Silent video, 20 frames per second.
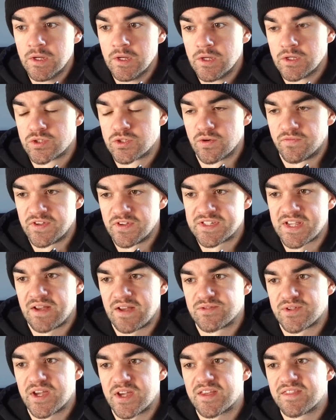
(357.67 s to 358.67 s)
So if it
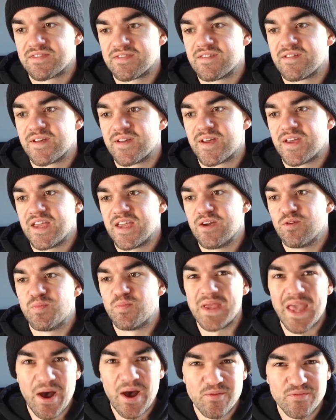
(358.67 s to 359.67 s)
sounds like it would
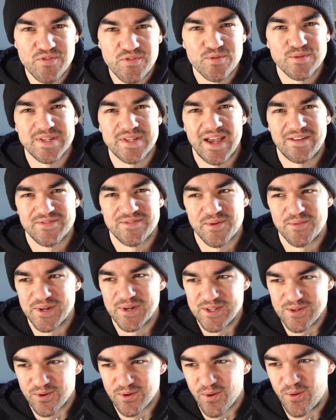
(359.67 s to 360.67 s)
be helpful to have someone
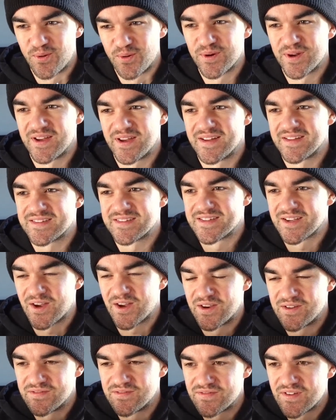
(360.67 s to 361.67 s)
in your corner to
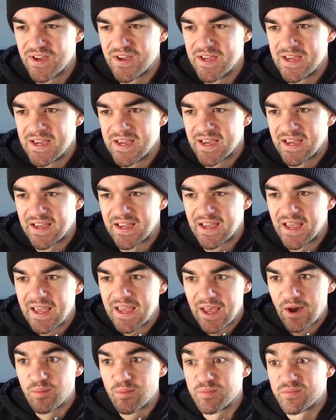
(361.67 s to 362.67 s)
kind of uh,
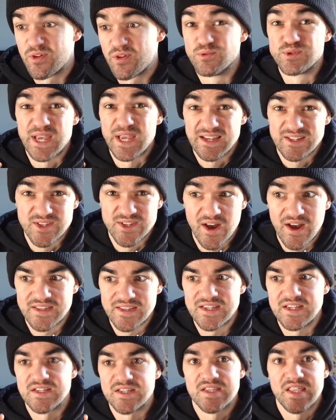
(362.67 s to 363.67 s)
help those
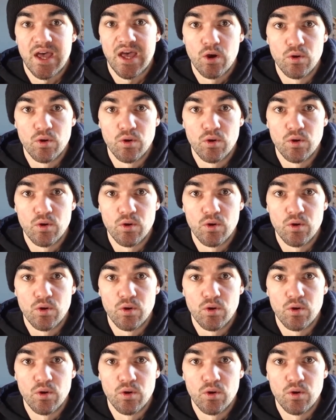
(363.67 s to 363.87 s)
anxieties and that